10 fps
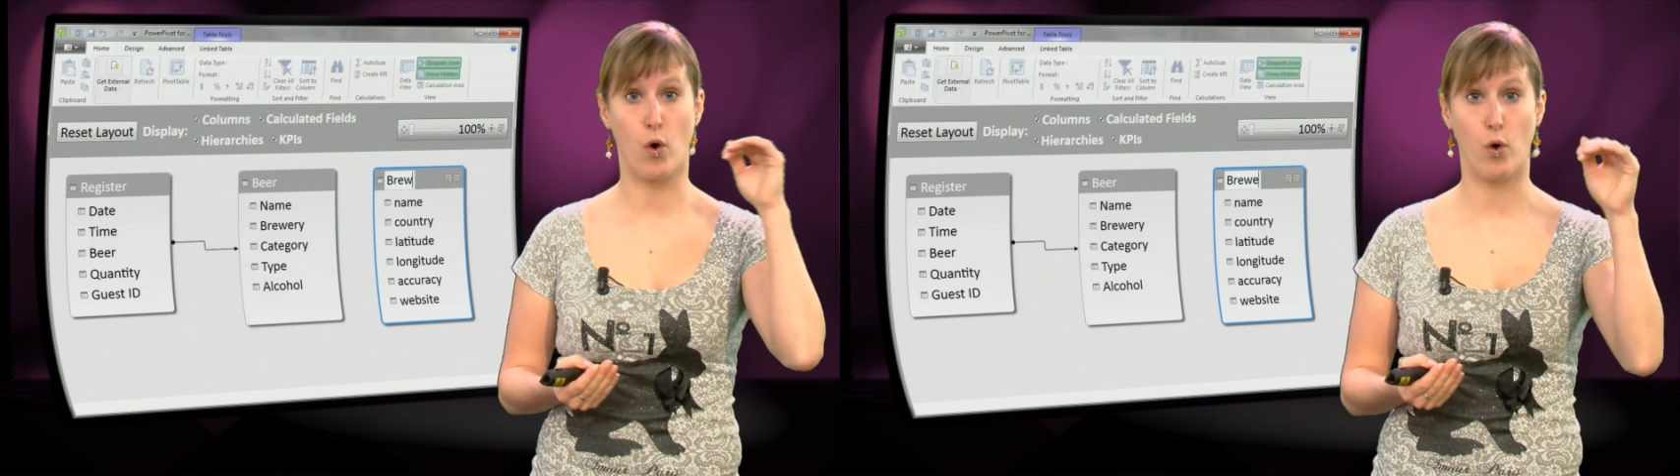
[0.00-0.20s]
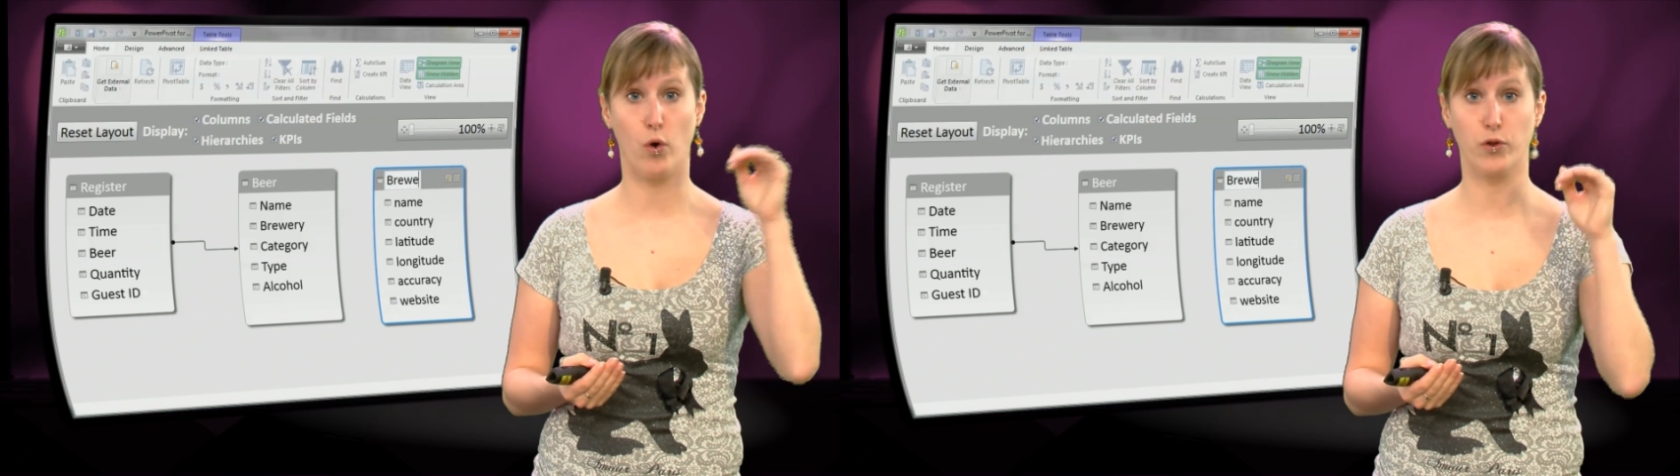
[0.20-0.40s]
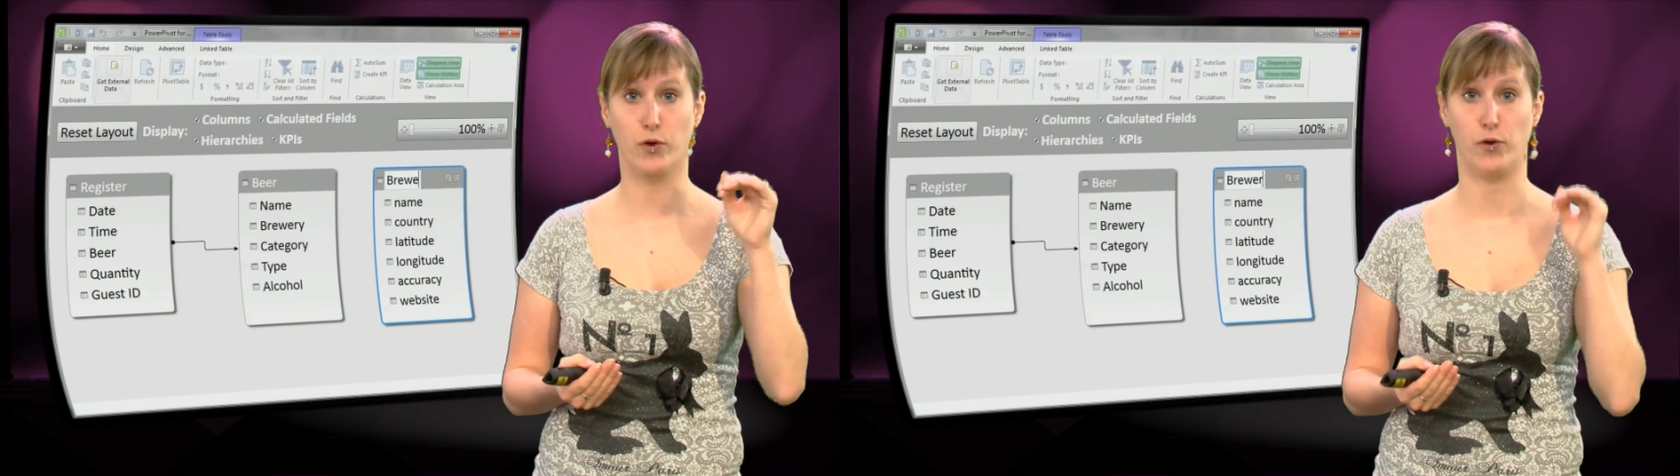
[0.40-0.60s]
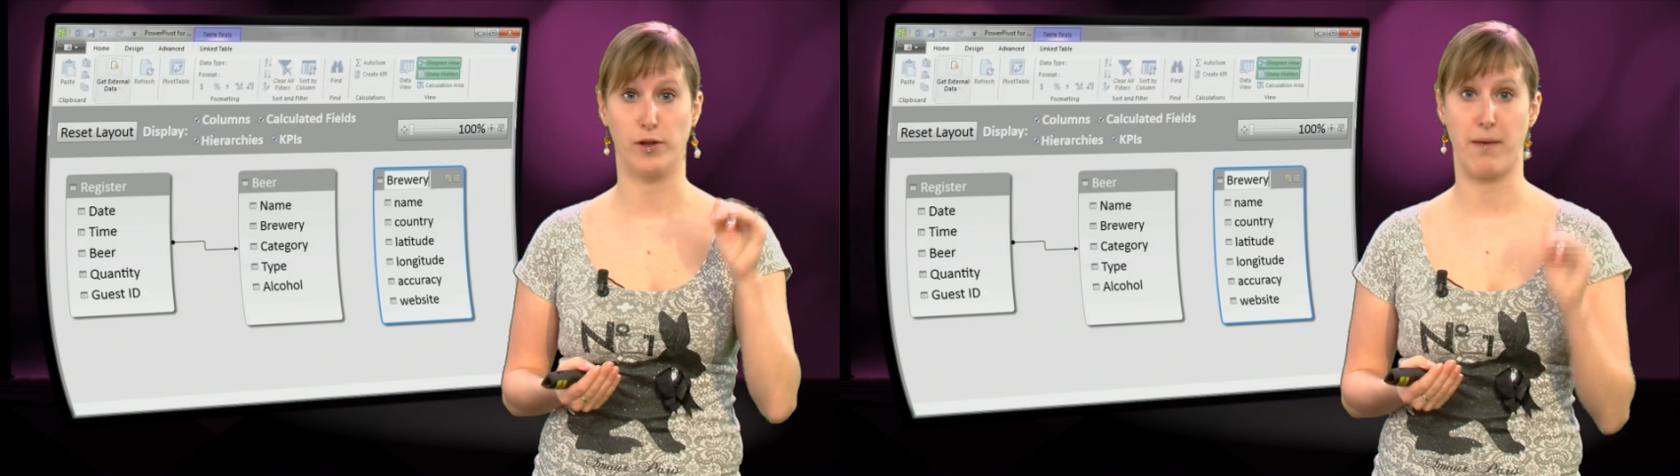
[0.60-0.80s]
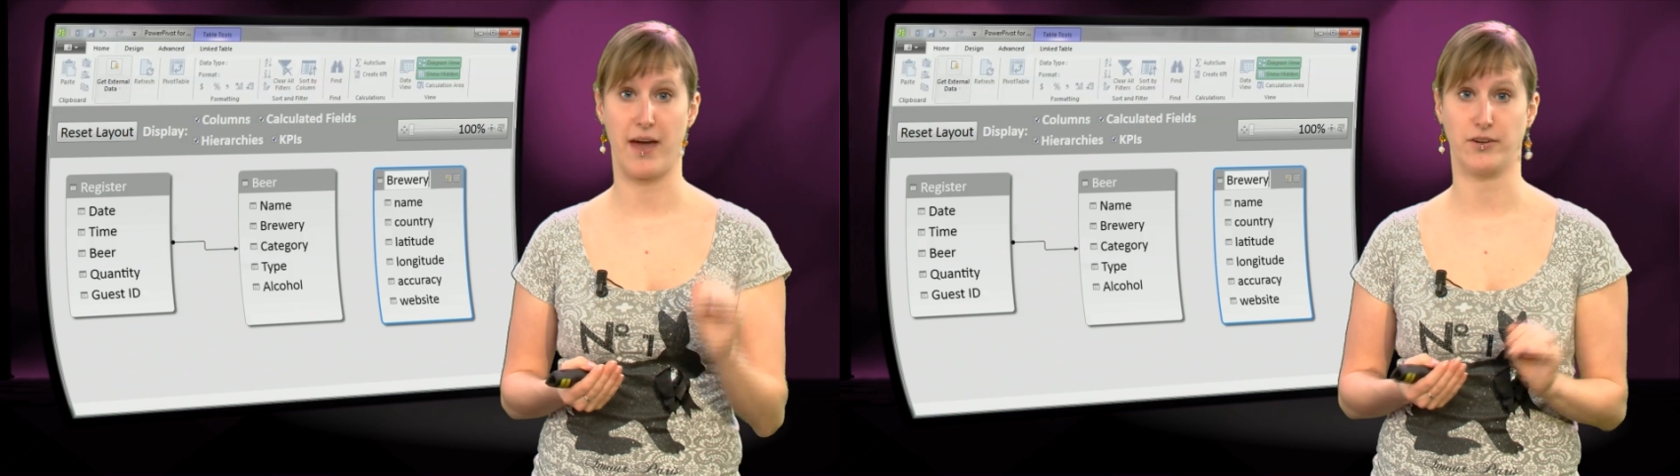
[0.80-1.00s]
All the
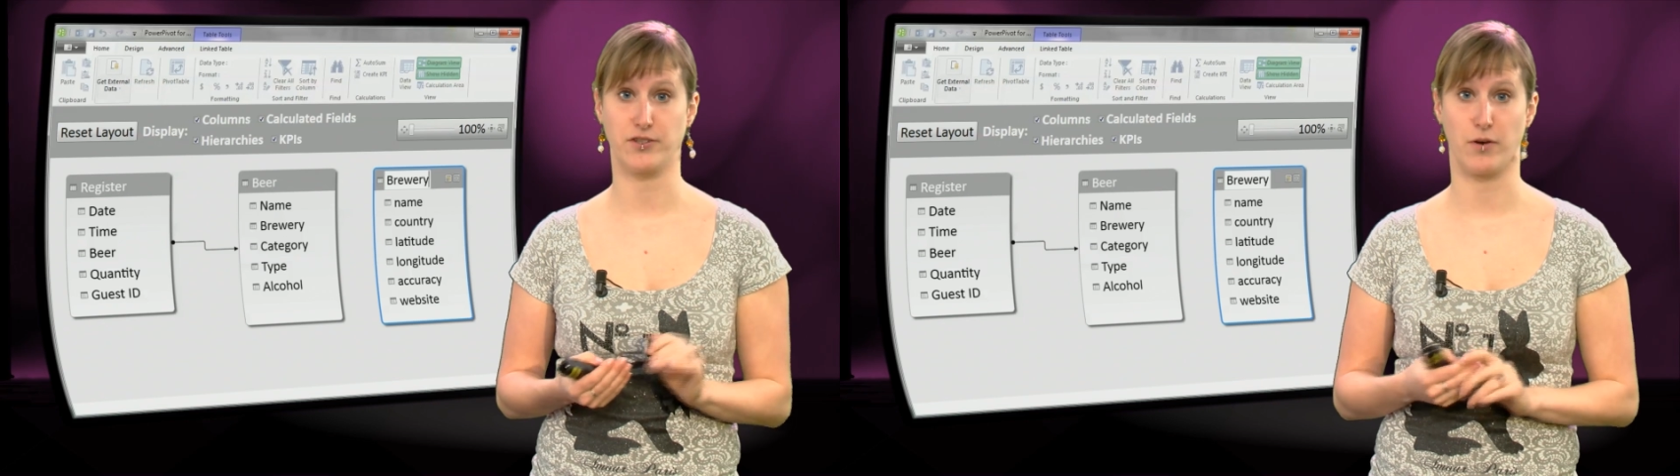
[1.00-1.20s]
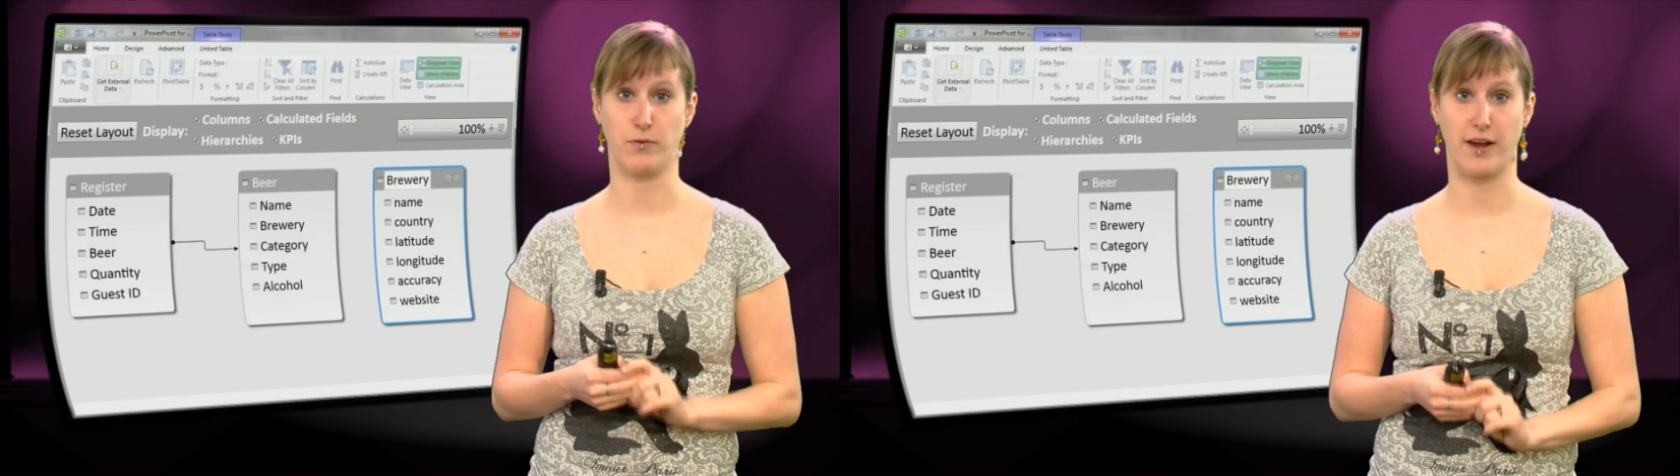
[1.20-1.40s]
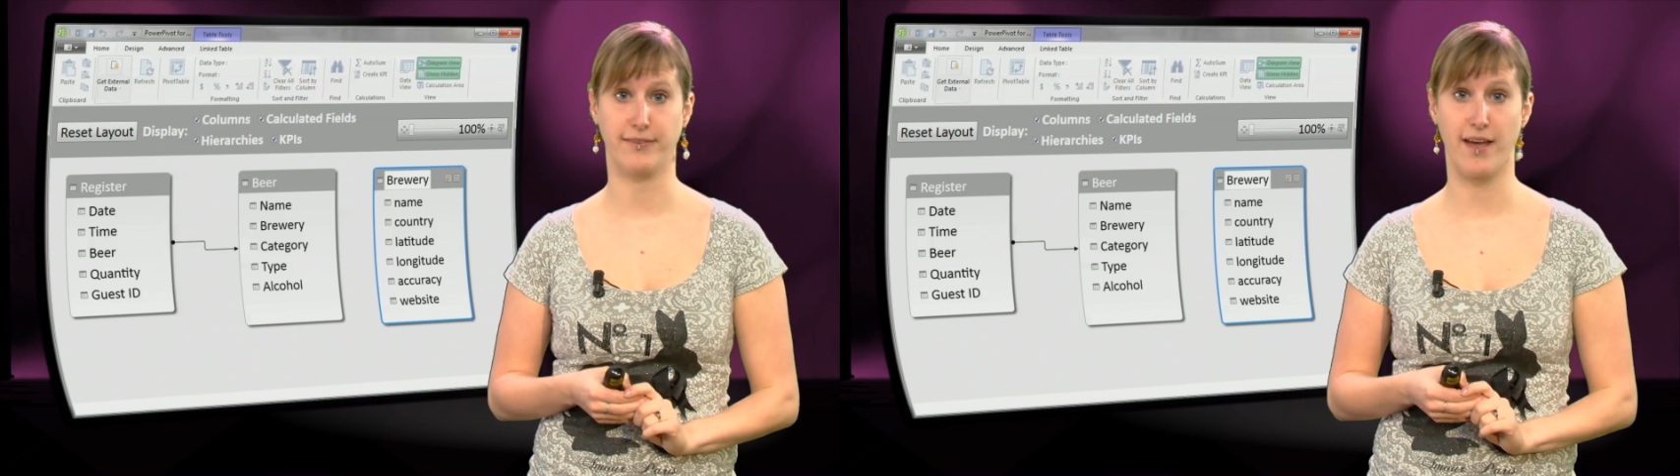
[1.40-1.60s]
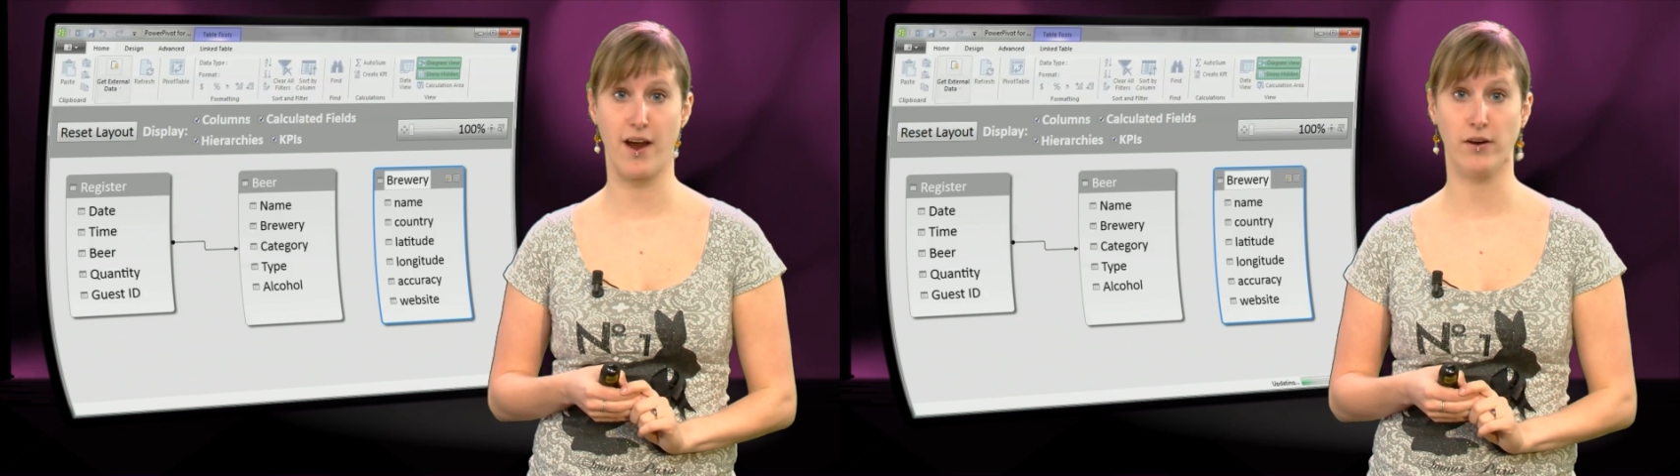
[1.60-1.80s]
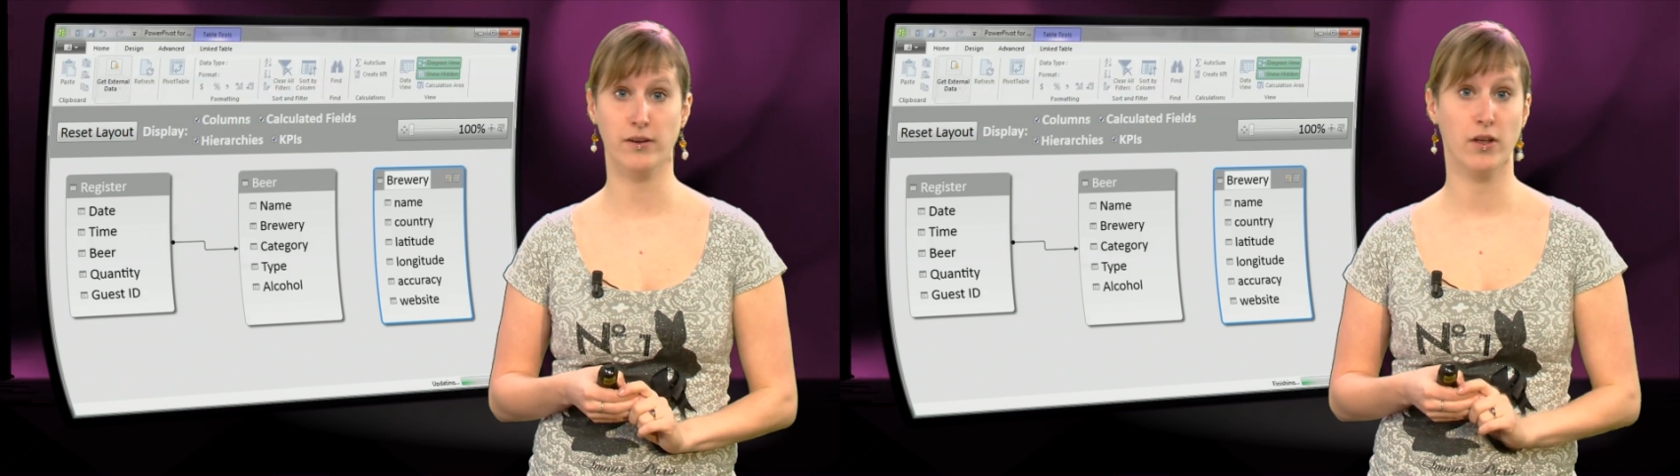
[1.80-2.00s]
column headers are right
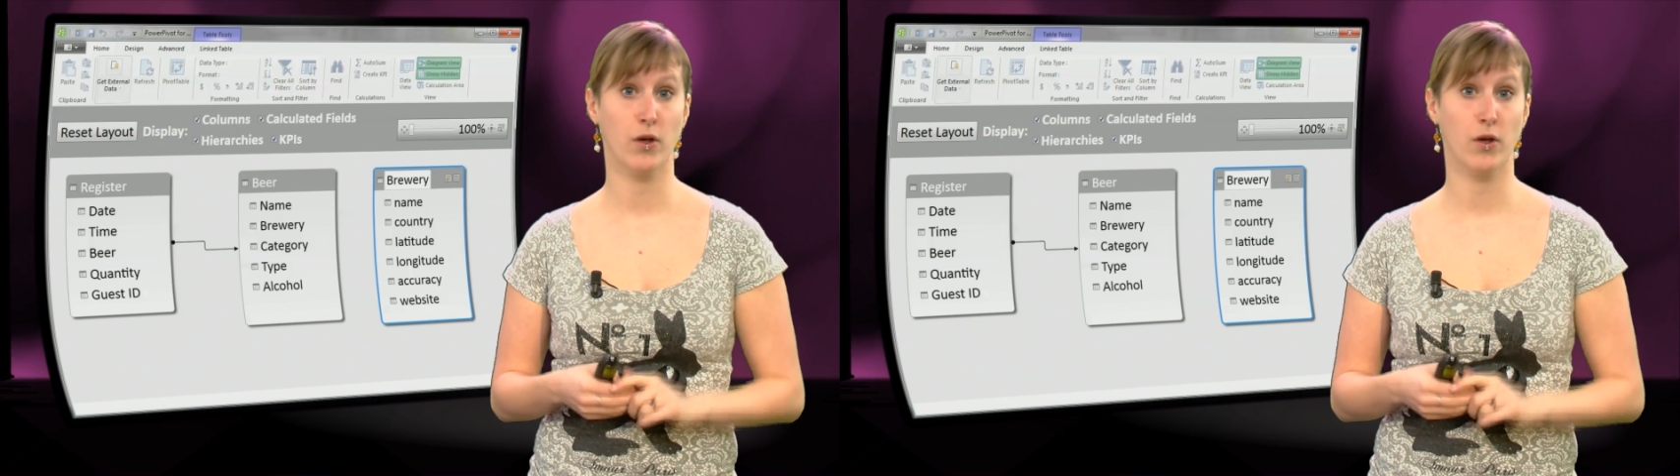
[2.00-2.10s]
there.